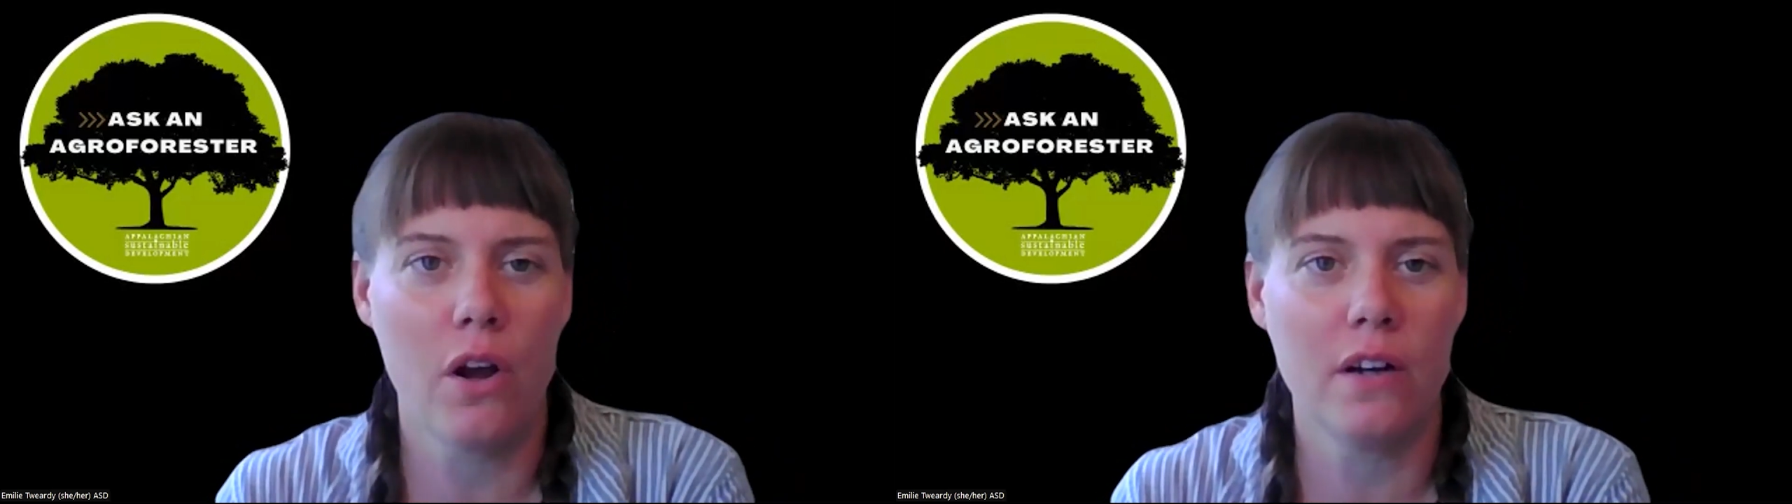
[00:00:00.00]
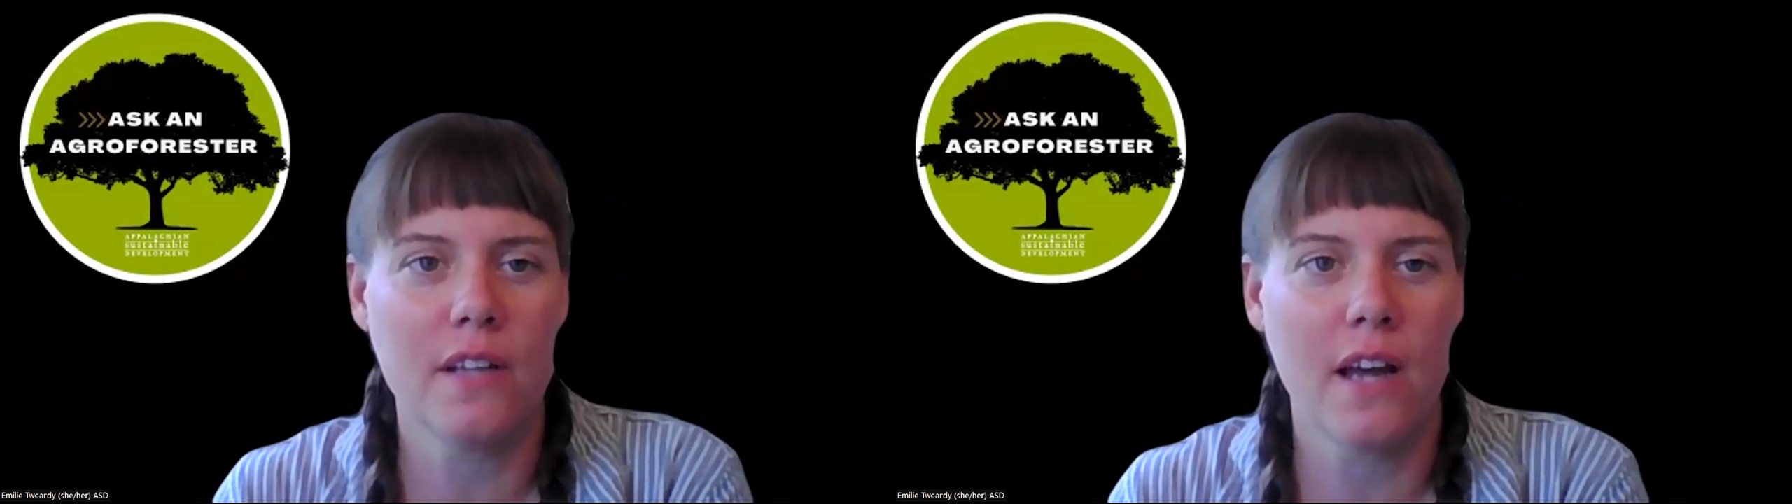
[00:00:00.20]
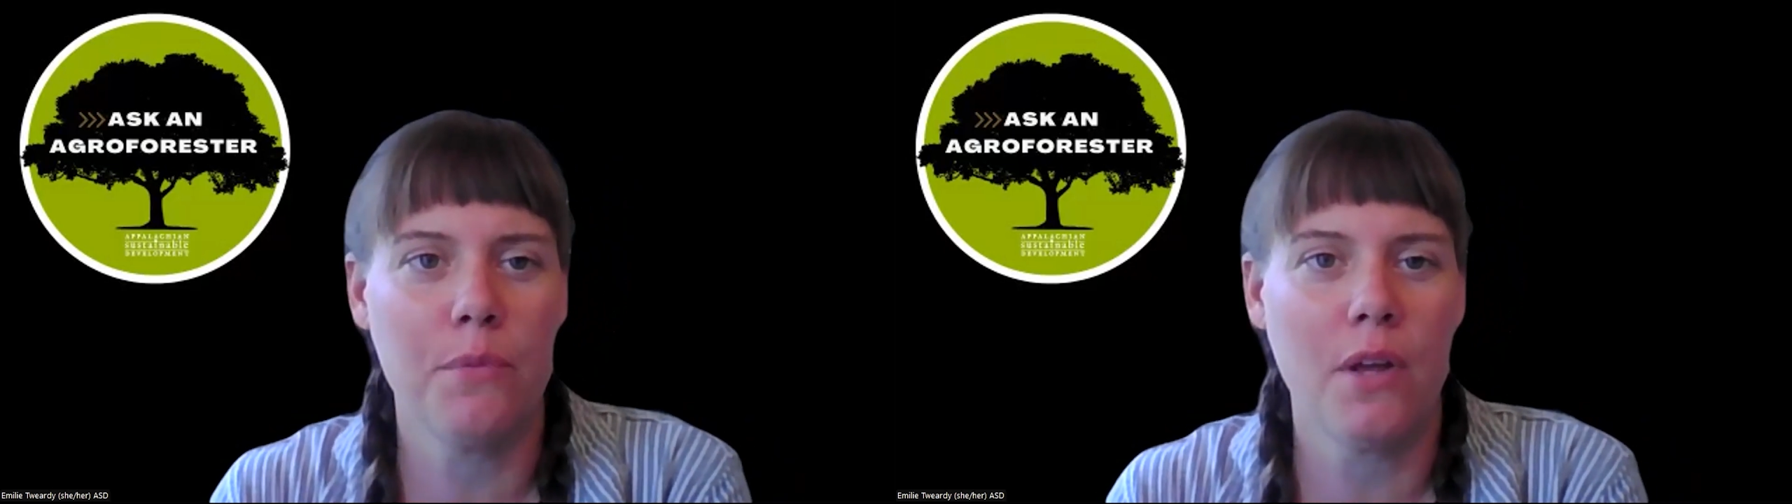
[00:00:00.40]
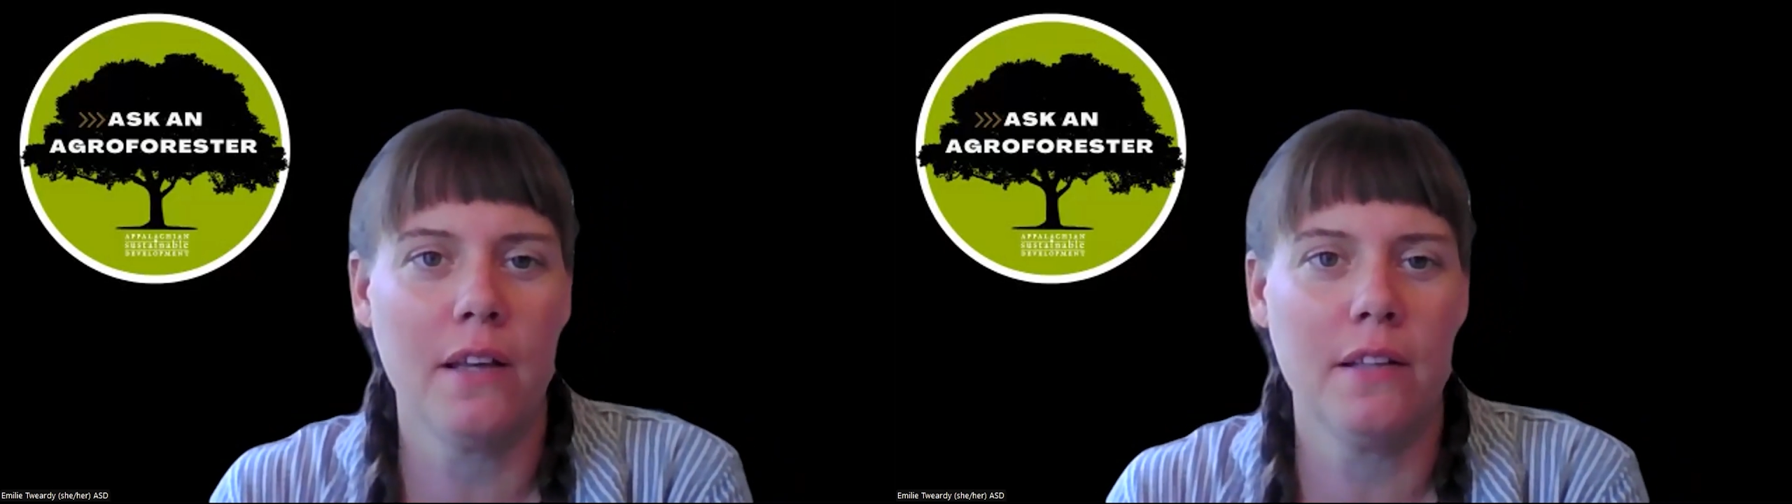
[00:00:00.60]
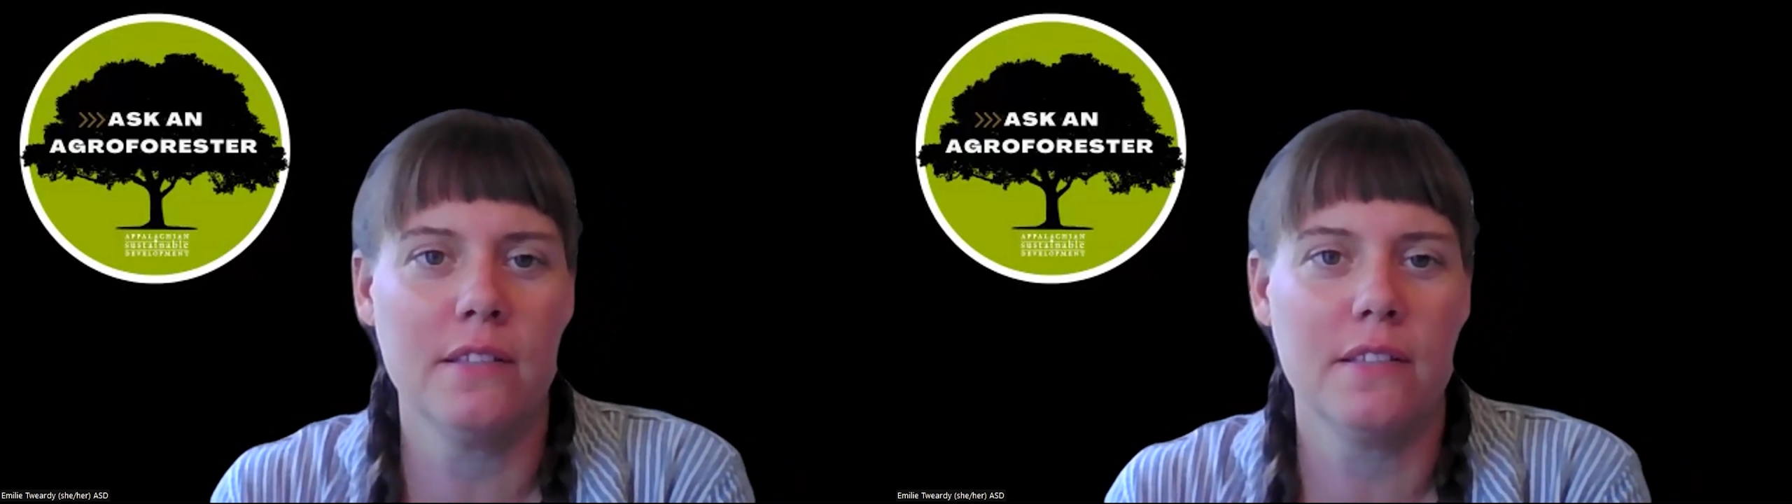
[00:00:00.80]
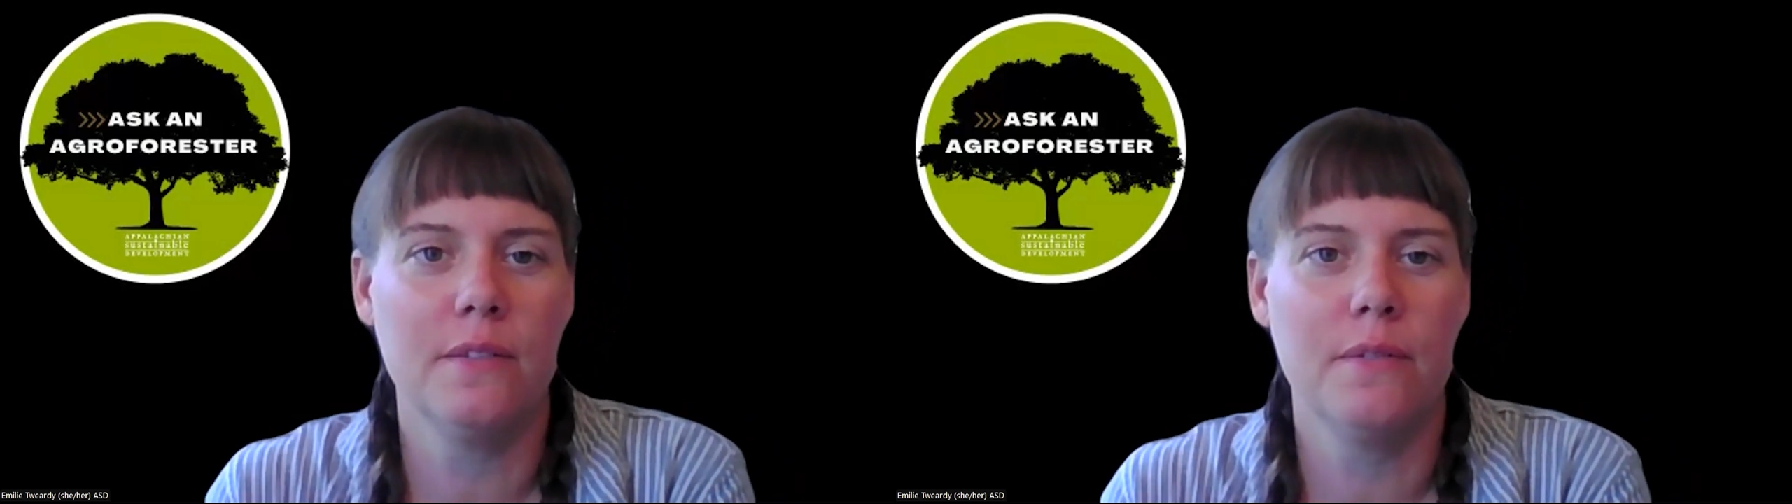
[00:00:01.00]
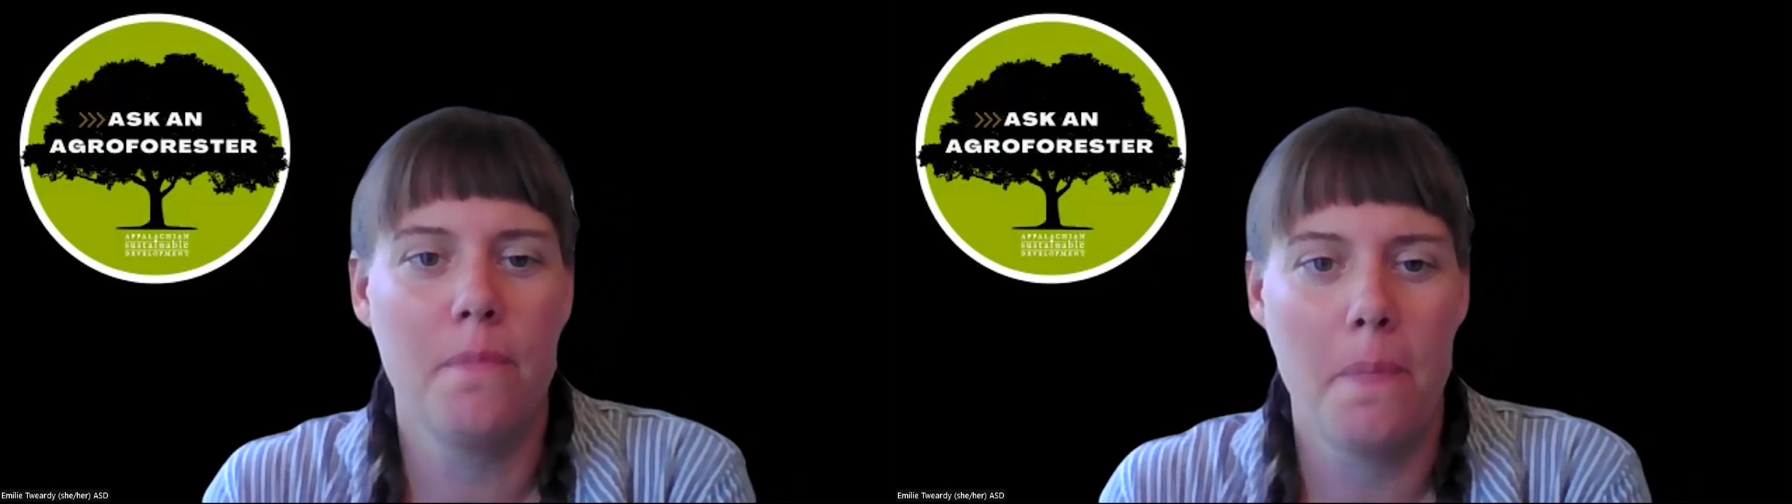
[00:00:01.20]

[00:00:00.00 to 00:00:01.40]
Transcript: long timelines.